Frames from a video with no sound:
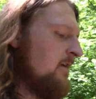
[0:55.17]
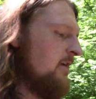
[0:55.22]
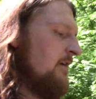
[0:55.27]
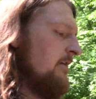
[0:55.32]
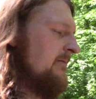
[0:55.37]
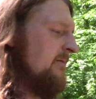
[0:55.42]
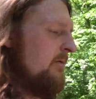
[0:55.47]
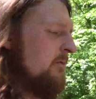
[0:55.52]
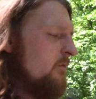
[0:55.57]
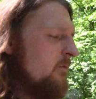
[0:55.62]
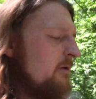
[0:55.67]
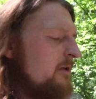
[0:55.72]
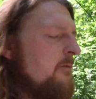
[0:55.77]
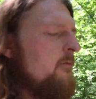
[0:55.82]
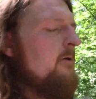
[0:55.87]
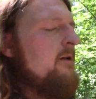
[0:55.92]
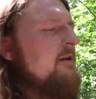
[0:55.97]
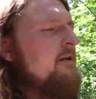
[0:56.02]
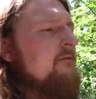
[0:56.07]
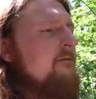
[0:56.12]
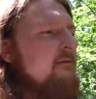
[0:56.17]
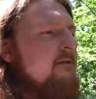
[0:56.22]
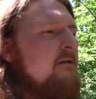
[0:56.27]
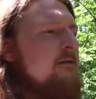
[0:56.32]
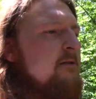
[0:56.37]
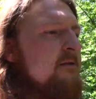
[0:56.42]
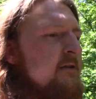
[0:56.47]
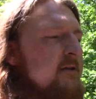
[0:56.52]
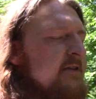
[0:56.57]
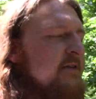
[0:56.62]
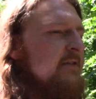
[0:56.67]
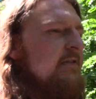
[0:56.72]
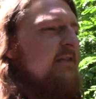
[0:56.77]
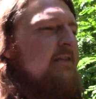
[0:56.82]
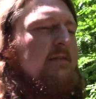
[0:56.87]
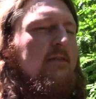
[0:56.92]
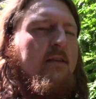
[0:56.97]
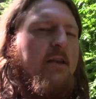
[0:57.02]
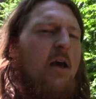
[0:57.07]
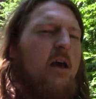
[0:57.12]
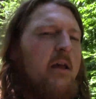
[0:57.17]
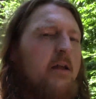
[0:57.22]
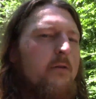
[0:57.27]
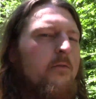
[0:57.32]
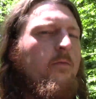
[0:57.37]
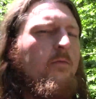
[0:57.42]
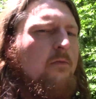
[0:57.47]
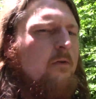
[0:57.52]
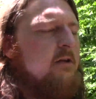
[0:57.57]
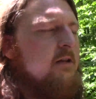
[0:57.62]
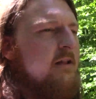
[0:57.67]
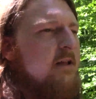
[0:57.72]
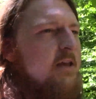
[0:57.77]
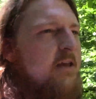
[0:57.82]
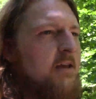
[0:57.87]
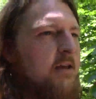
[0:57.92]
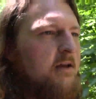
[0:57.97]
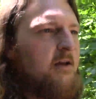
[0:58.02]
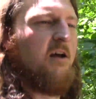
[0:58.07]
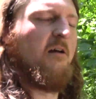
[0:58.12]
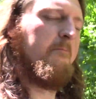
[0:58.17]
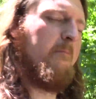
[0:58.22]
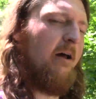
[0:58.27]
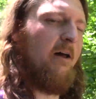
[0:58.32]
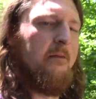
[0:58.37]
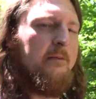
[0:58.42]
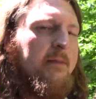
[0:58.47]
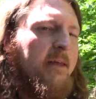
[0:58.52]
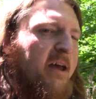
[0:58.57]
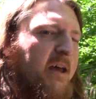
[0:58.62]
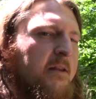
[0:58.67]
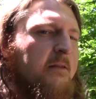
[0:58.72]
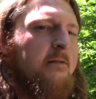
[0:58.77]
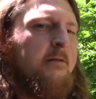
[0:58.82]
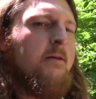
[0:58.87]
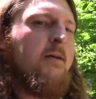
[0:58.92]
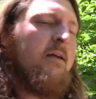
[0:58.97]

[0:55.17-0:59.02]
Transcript: And what I've learned is it's not really about that.